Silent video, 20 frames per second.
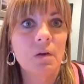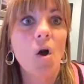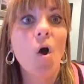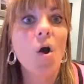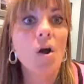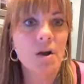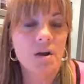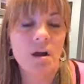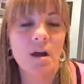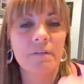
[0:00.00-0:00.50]

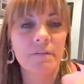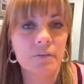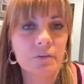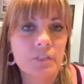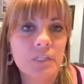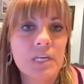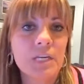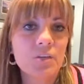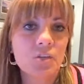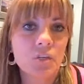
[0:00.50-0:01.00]
our
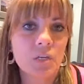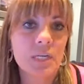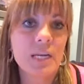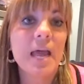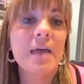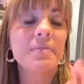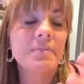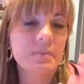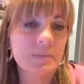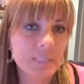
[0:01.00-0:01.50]
conversation.
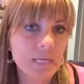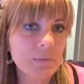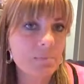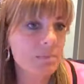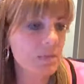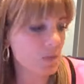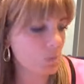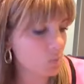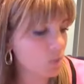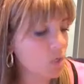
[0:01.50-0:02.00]
And the same
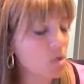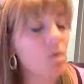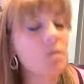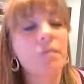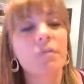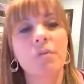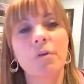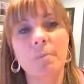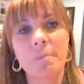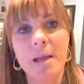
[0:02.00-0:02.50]
thing would go
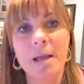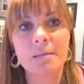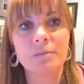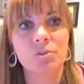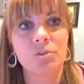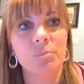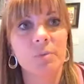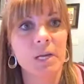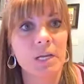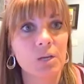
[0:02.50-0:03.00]
for a
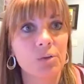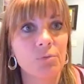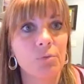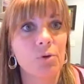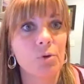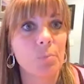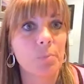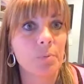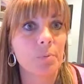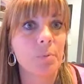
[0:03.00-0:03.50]
mastermind
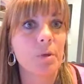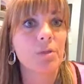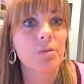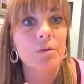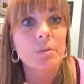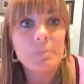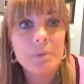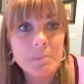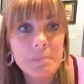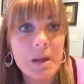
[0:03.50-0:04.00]
group, whether
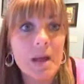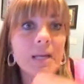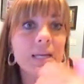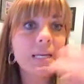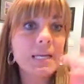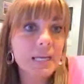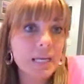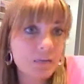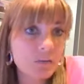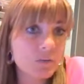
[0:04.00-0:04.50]
it be mine
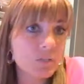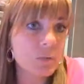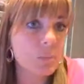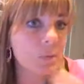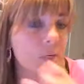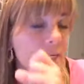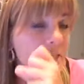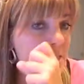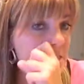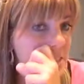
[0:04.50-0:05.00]
again or someone
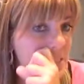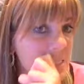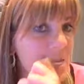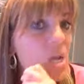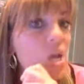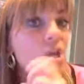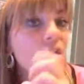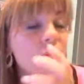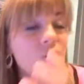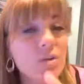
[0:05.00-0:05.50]
else's.
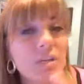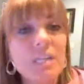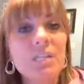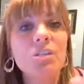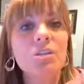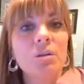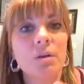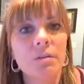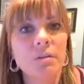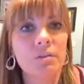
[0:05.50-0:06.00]
You need to
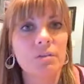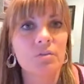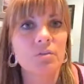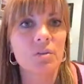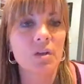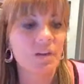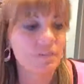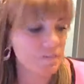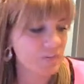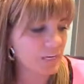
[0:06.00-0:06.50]
know that there's
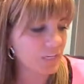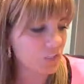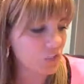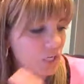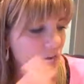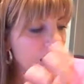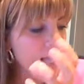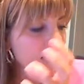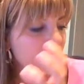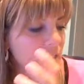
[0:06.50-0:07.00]

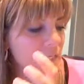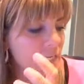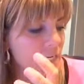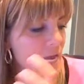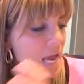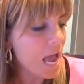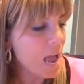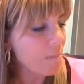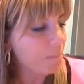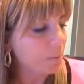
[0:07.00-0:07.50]
confidentiality,
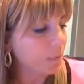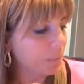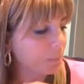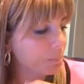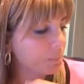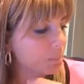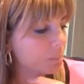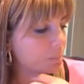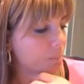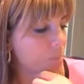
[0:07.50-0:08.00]
but
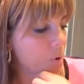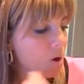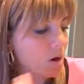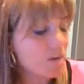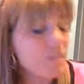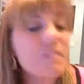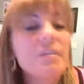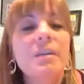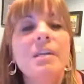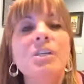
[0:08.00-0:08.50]
part
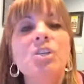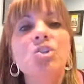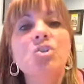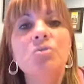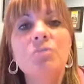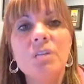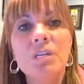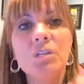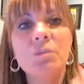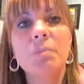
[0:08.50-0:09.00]
of it is you
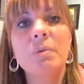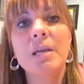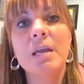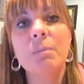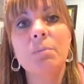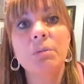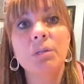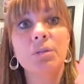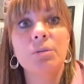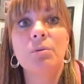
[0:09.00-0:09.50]
need to be
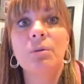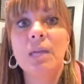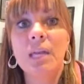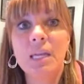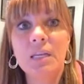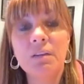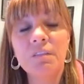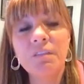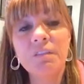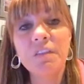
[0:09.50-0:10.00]
able to do
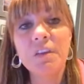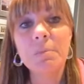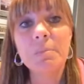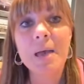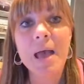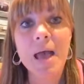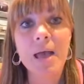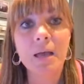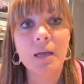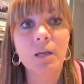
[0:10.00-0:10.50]
candid
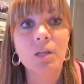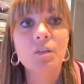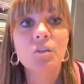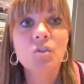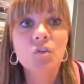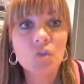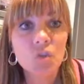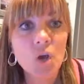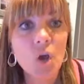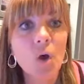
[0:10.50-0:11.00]
feedback.
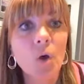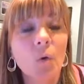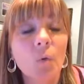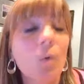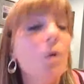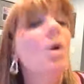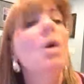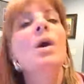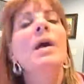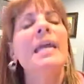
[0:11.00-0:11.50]
So,
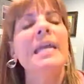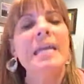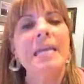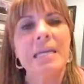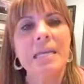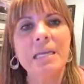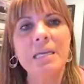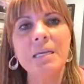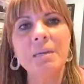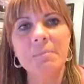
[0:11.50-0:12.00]

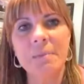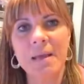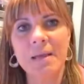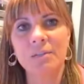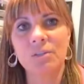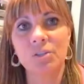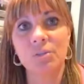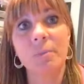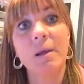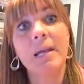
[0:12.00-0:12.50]
in a
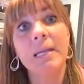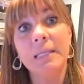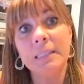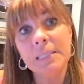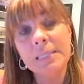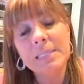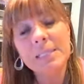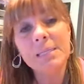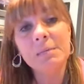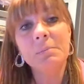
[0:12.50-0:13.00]
mastermind, at
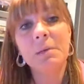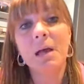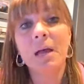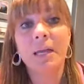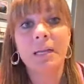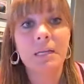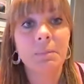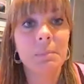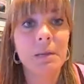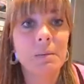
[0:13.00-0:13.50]
least in
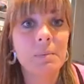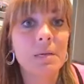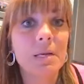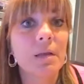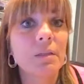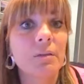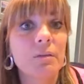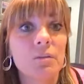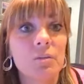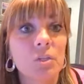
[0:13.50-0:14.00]
mine and maybe
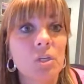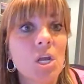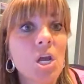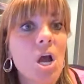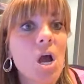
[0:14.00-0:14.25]
others,